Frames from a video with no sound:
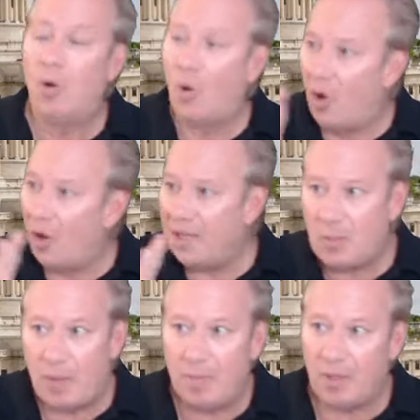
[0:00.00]
All these
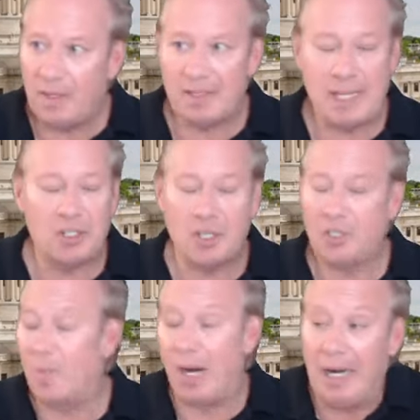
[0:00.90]
people that say she's
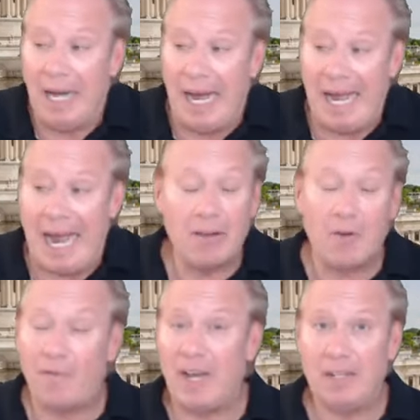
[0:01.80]
smart, I
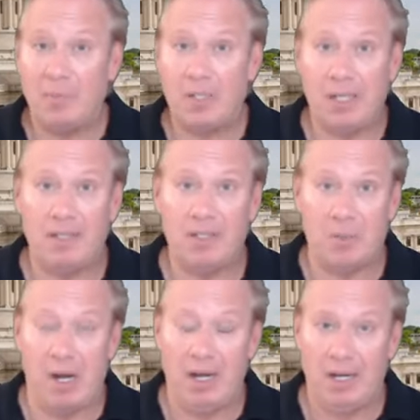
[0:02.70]
don't find her particularly
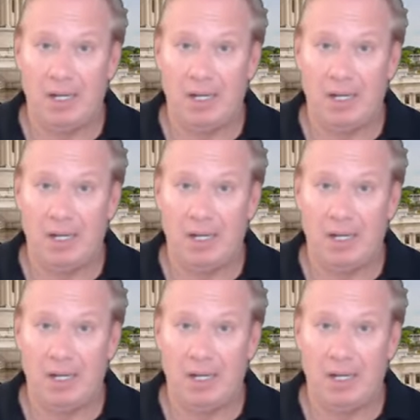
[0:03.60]
smart.